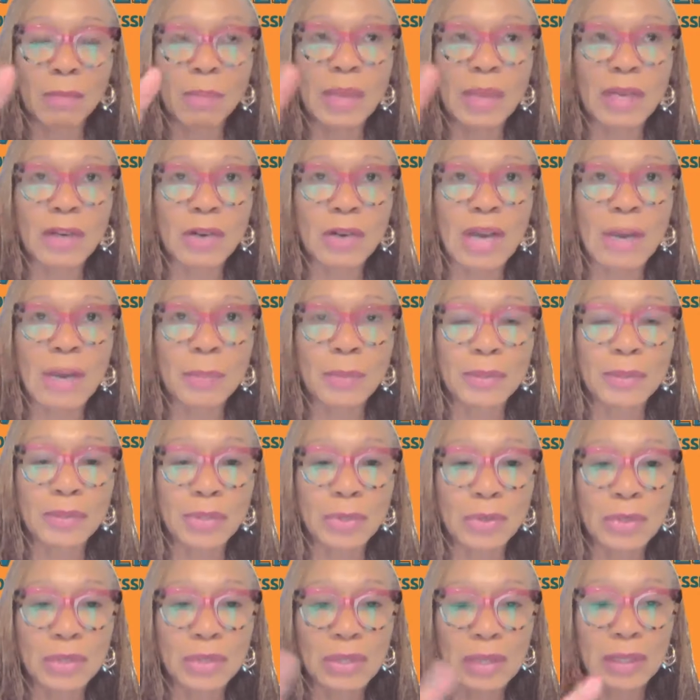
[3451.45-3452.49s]
Better
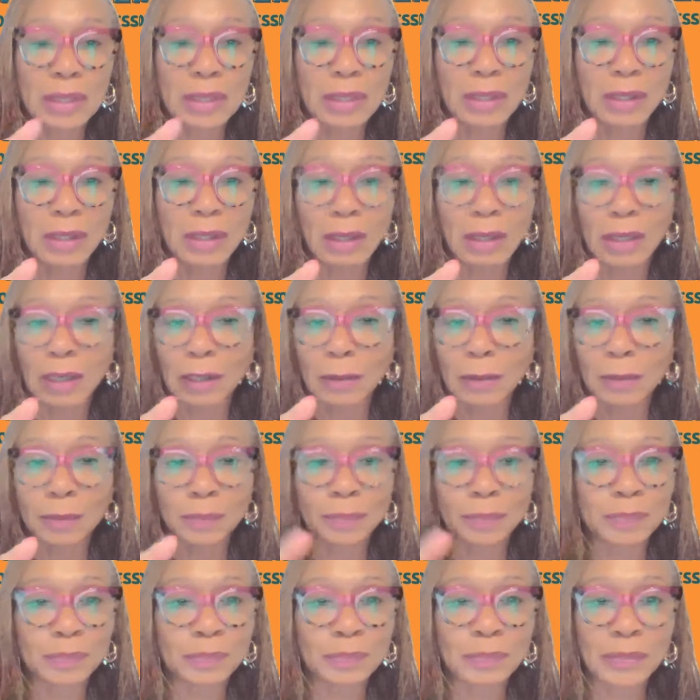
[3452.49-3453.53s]
opportunity,
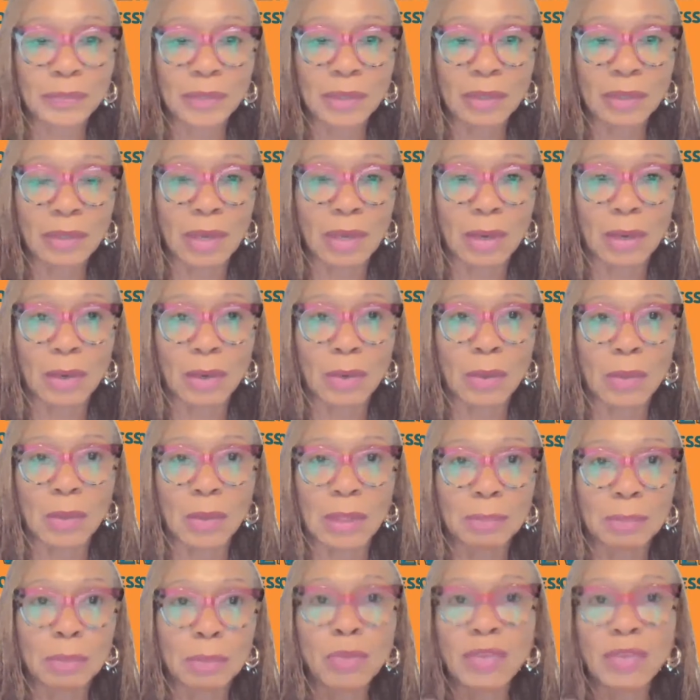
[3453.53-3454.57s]

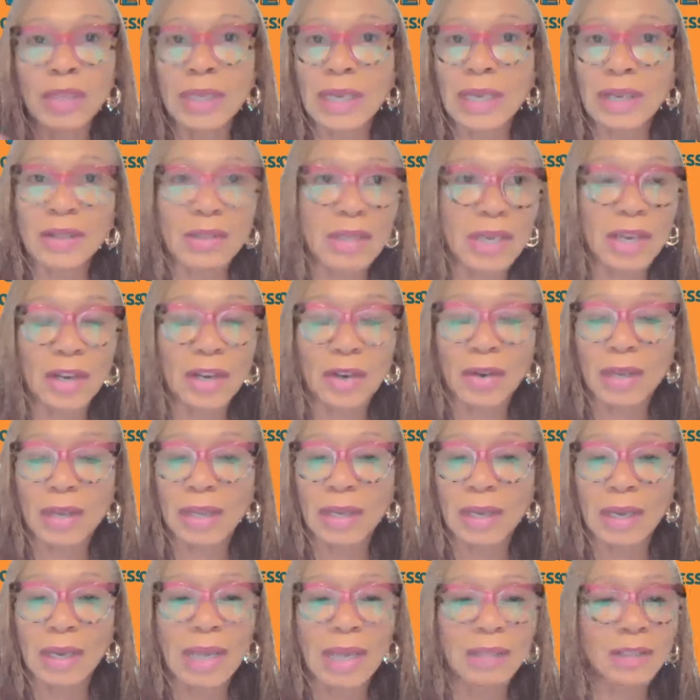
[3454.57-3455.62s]
moving out of the
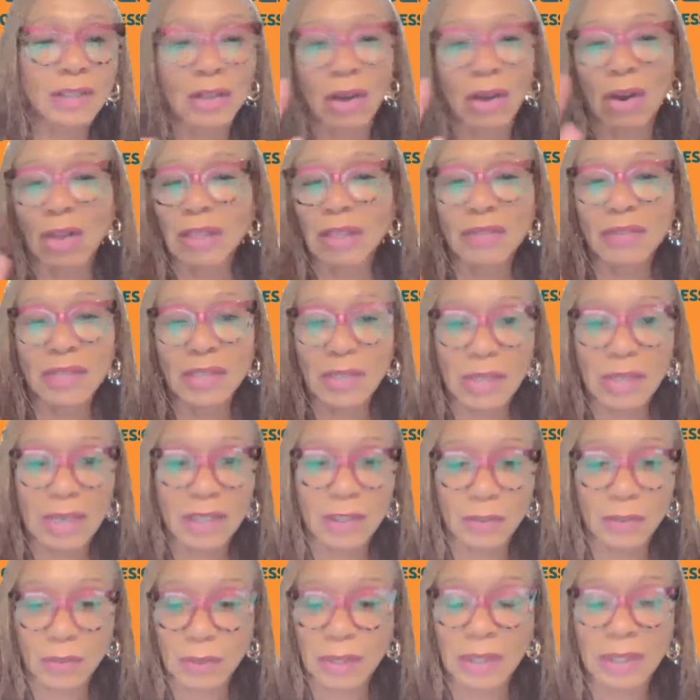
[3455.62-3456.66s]
area, all of these
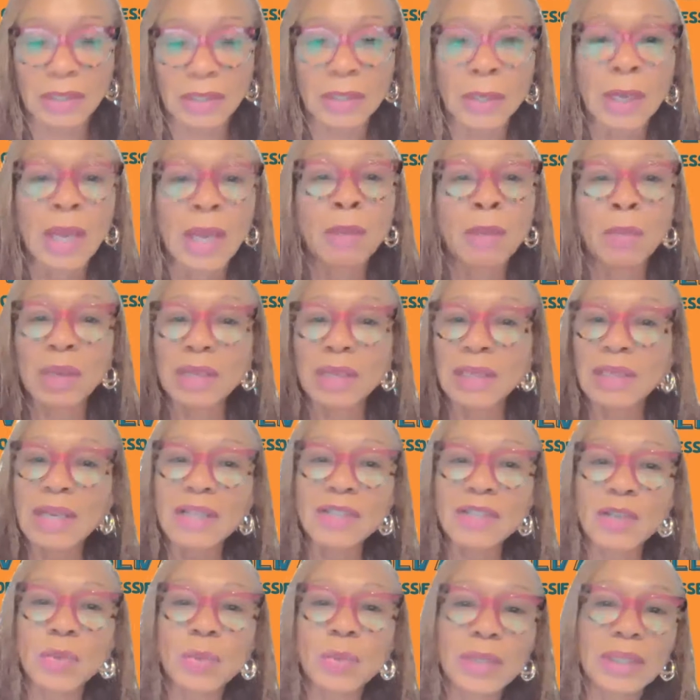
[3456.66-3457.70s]
kinds of things, but it
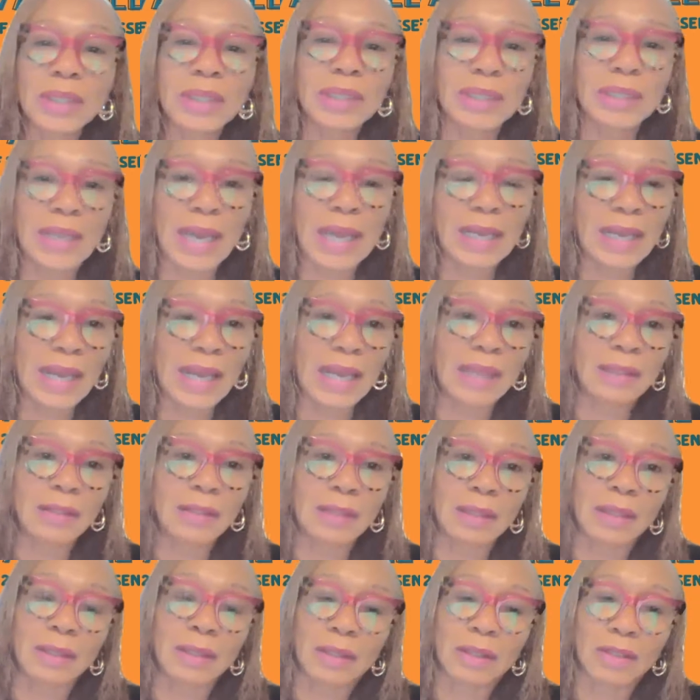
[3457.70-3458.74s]
doesn't really get at
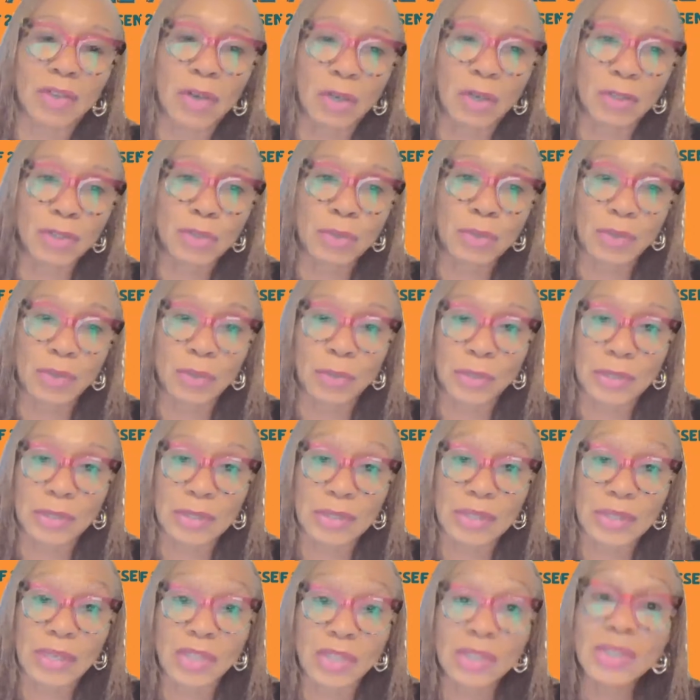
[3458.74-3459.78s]
the culture of the
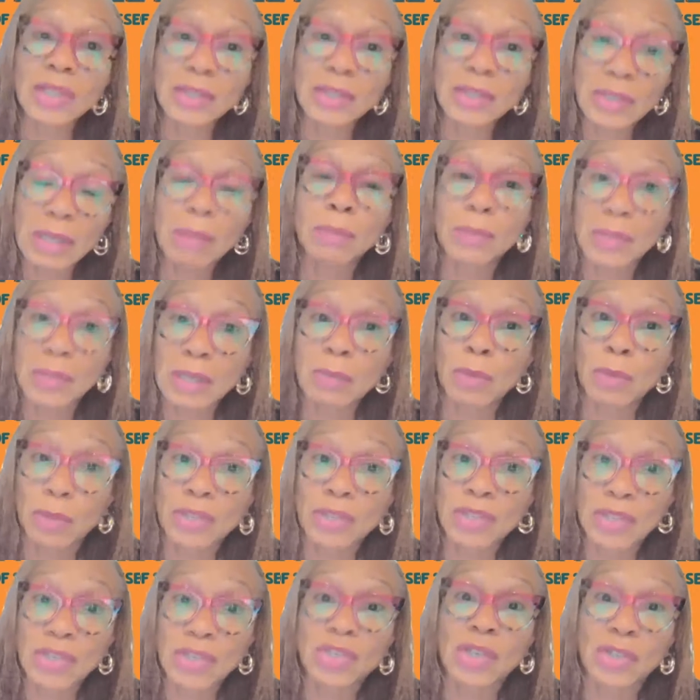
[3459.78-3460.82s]
organization. Some
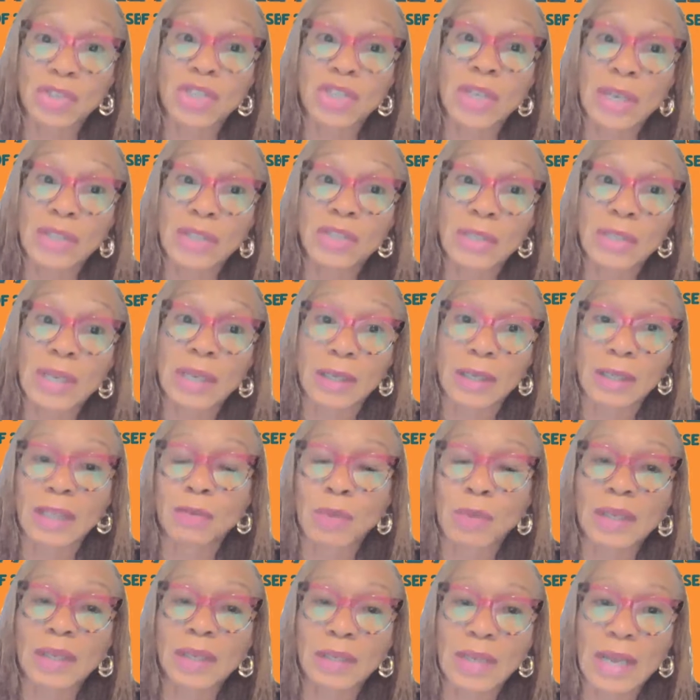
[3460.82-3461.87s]
organizations are changing that, and they
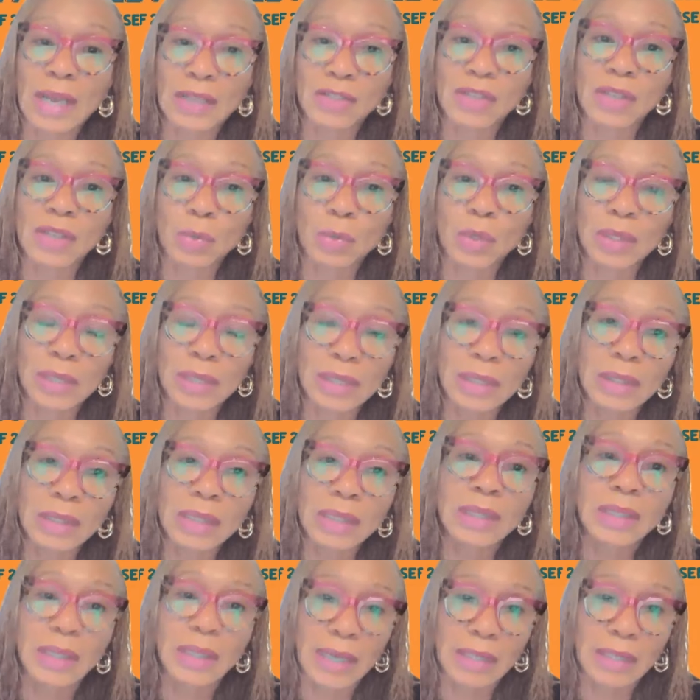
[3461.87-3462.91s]
recognize they really
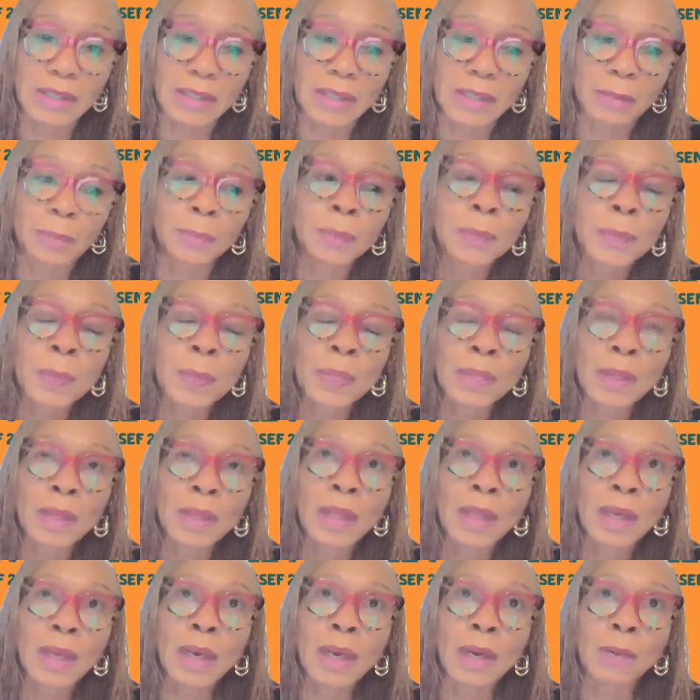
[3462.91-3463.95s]
need to get some
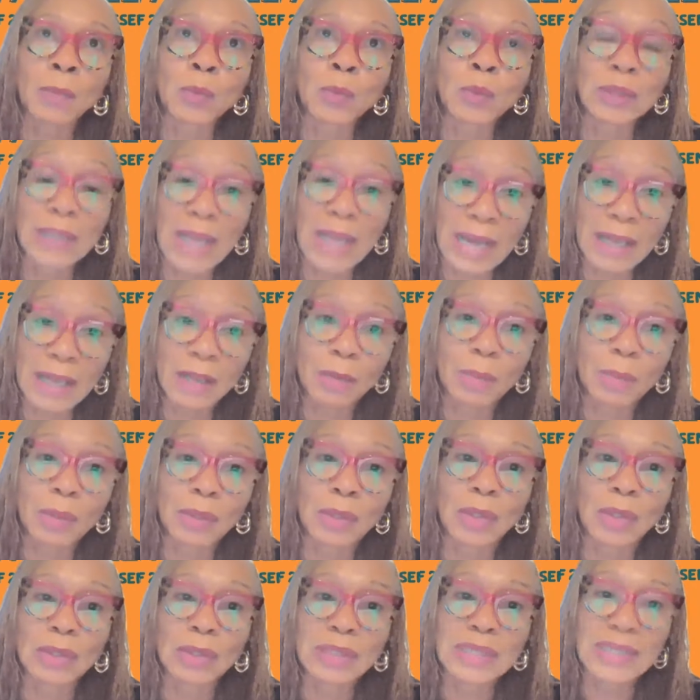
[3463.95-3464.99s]

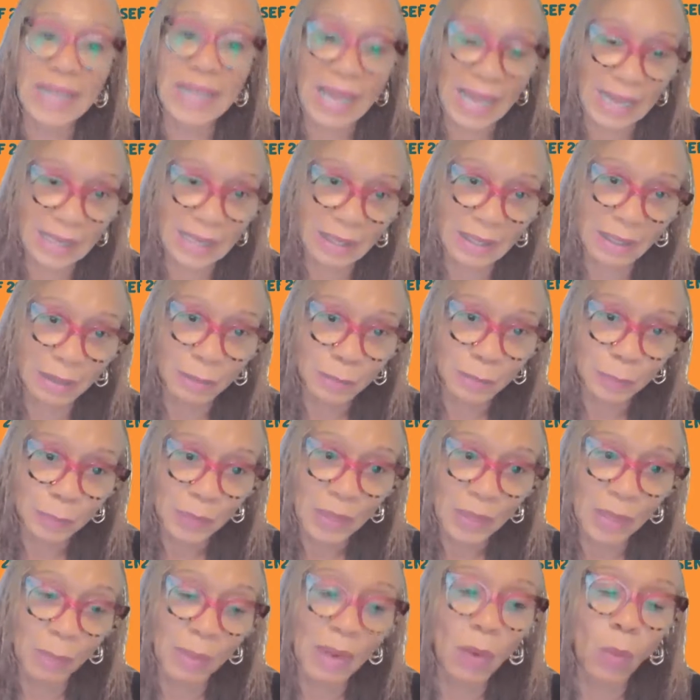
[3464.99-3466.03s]
reliable data
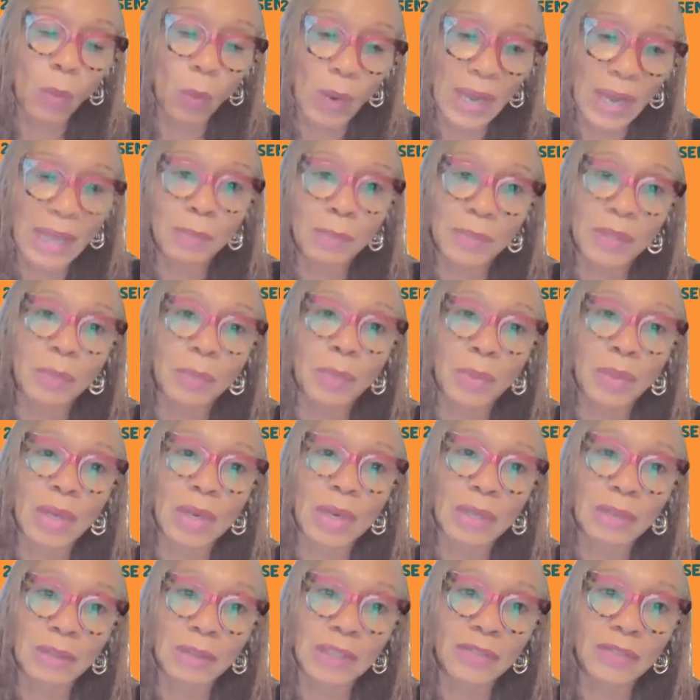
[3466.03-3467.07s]
about why people
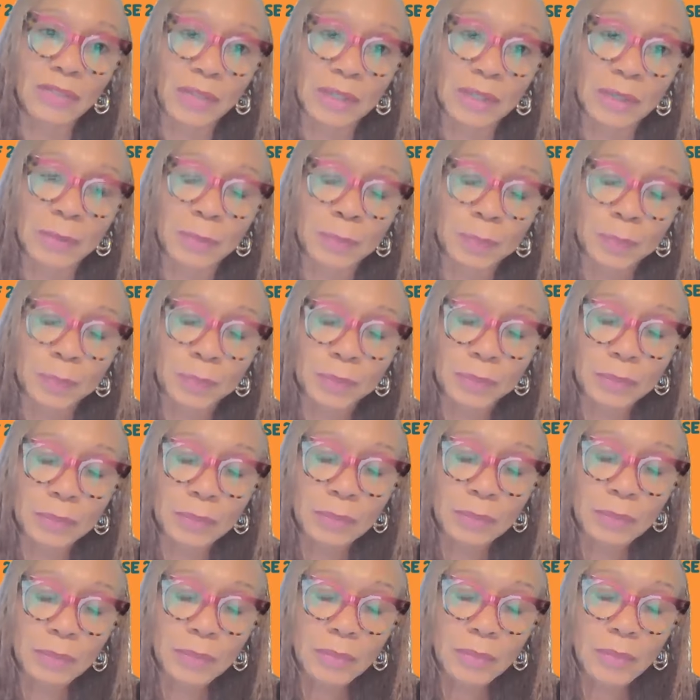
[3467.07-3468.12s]
are leaving,
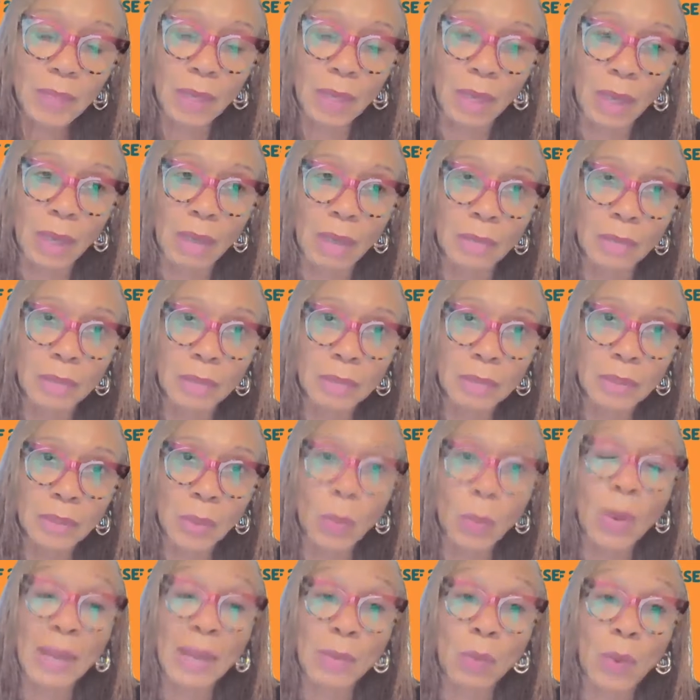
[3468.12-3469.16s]

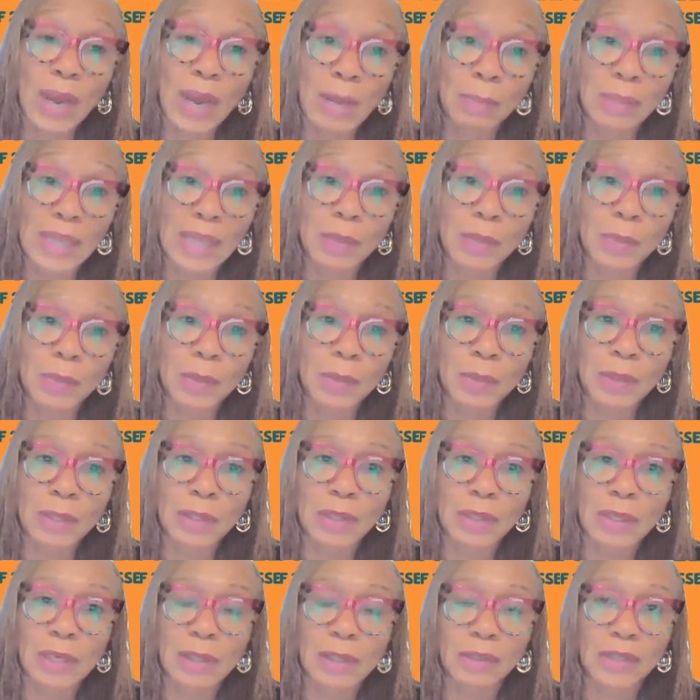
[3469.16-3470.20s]
why Black people
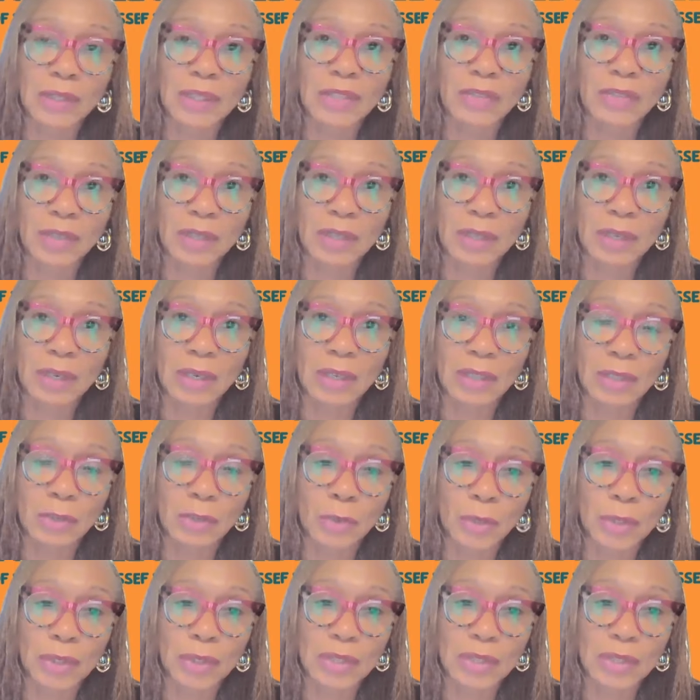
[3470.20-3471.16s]
are leaving the